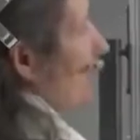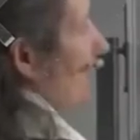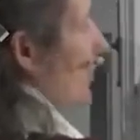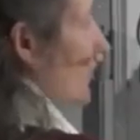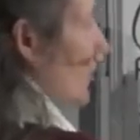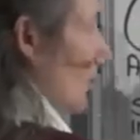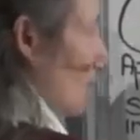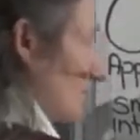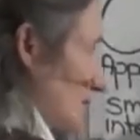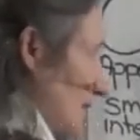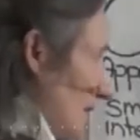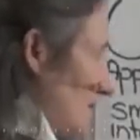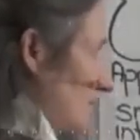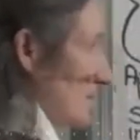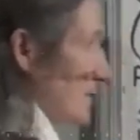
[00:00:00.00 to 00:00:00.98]
and the
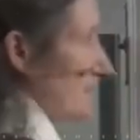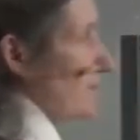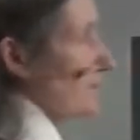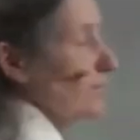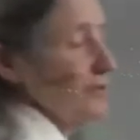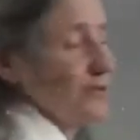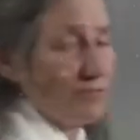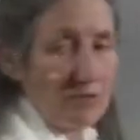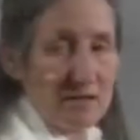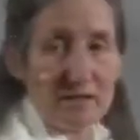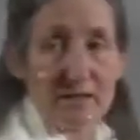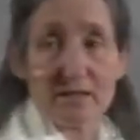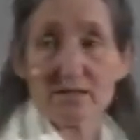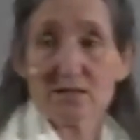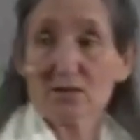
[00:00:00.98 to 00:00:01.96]
contents can be
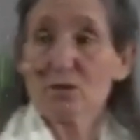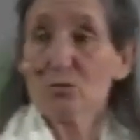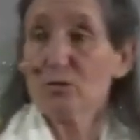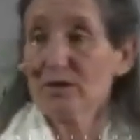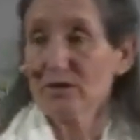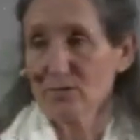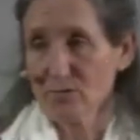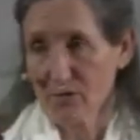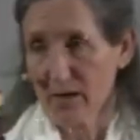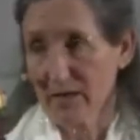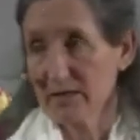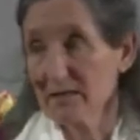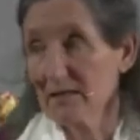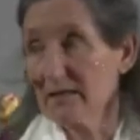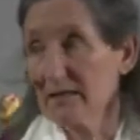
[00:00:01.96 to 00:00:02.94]
released with
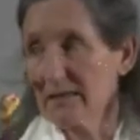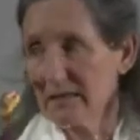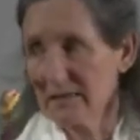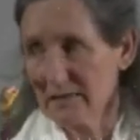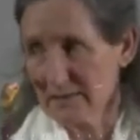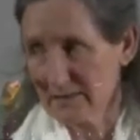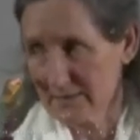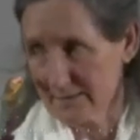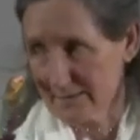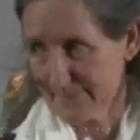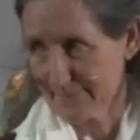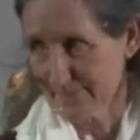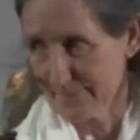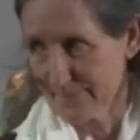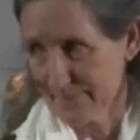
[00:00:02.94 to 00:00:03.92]
great ease.
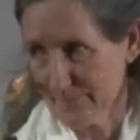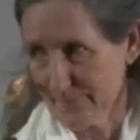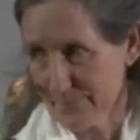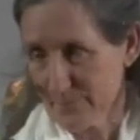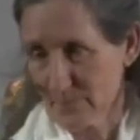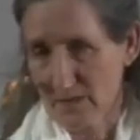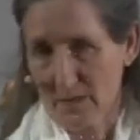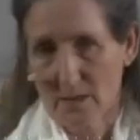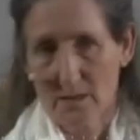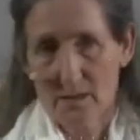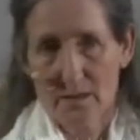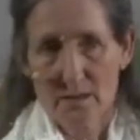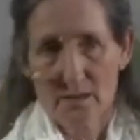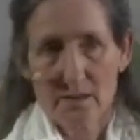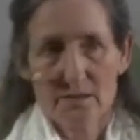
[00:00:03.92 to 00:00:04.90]

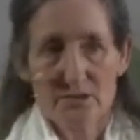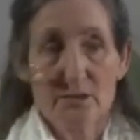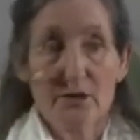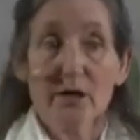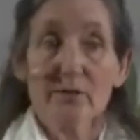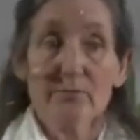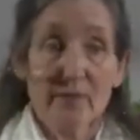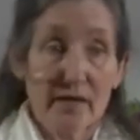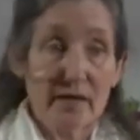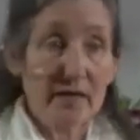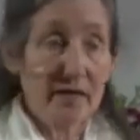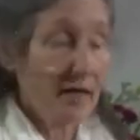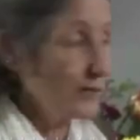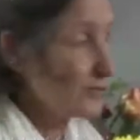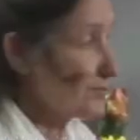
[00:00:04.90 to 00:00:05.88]
Do you know, in many
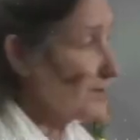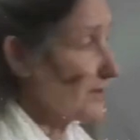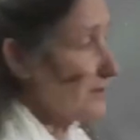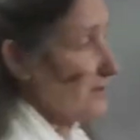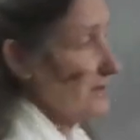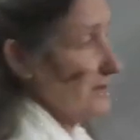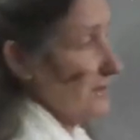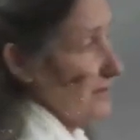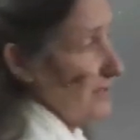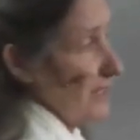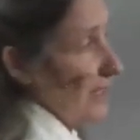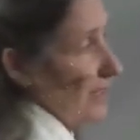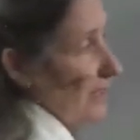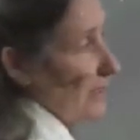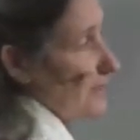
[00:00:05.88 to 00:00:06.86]
countries
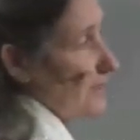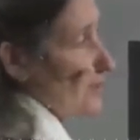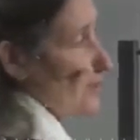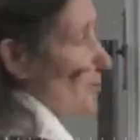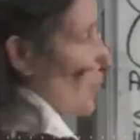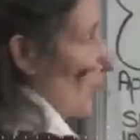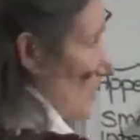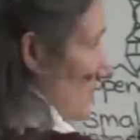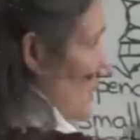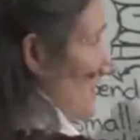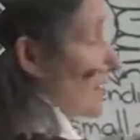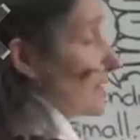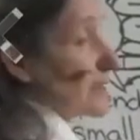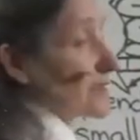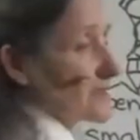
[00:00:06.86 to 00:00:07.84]
today,
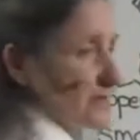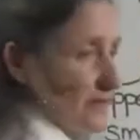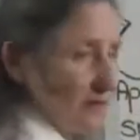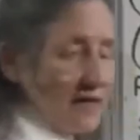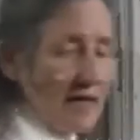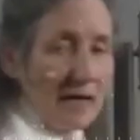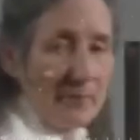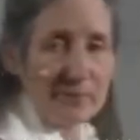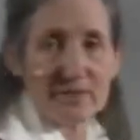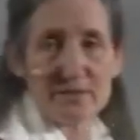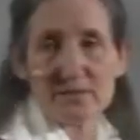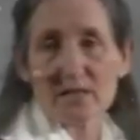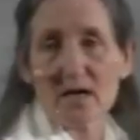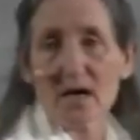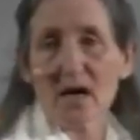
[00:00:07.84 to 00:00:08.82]
squatting still
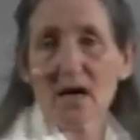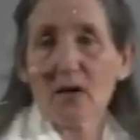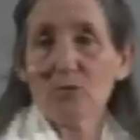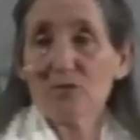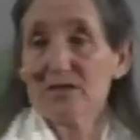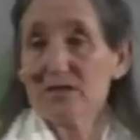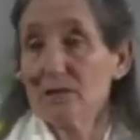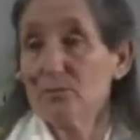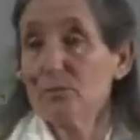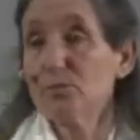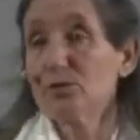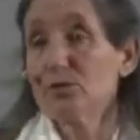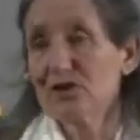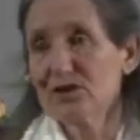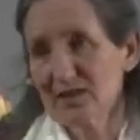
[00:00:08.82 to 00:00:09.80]
happens. I was in
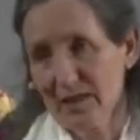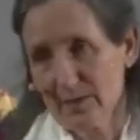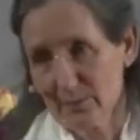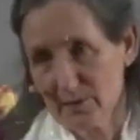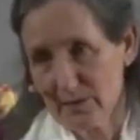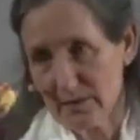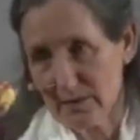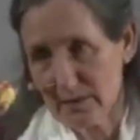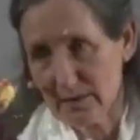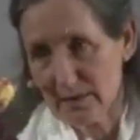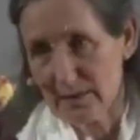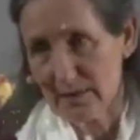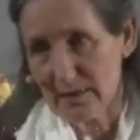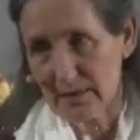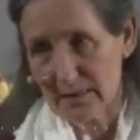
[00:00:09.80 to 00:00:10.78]
Punjab,
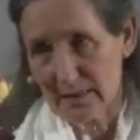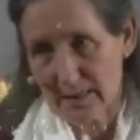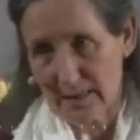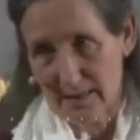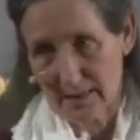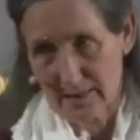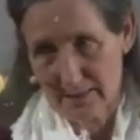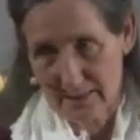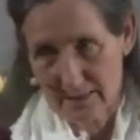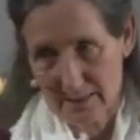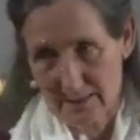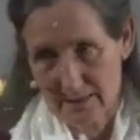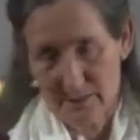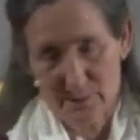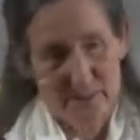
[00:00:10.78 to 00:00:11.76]
India,
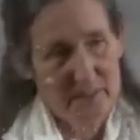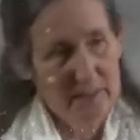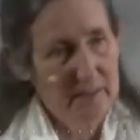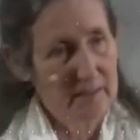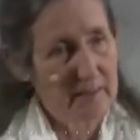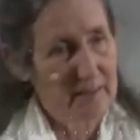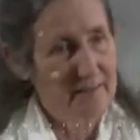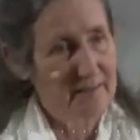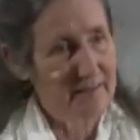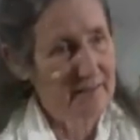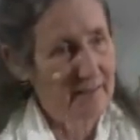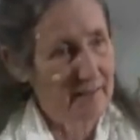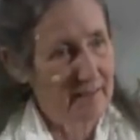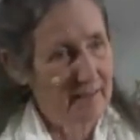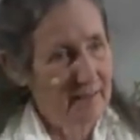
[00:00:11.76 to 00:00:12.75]
at the beginning of the
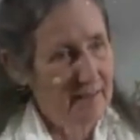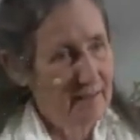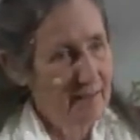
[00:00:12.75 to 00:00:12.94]
year.